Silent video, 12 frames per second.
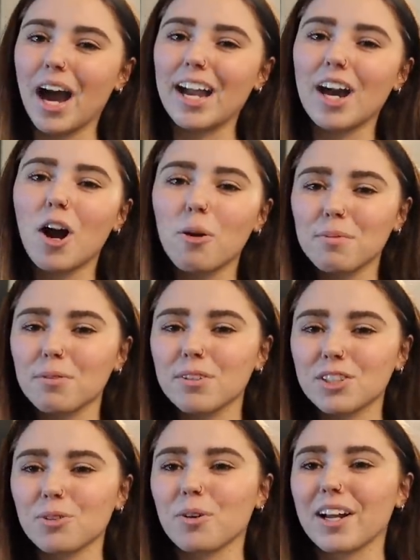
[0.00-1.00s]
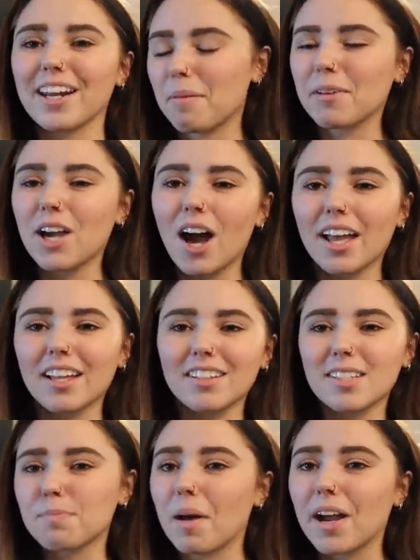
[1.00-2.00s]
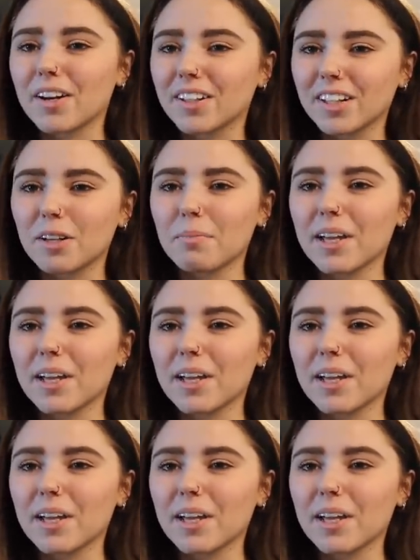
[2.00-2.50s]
I hope you enjoyed. If you got inspired a little